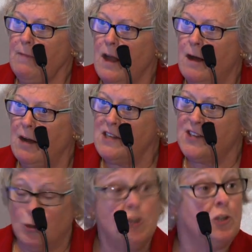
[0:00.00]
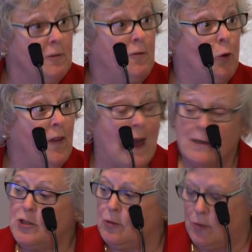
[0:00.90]
a solution for
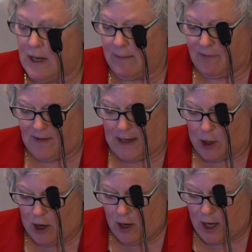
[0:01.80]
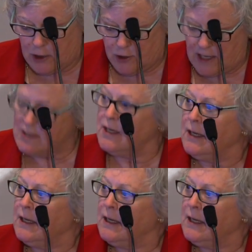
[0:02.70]
that to feed our contracts.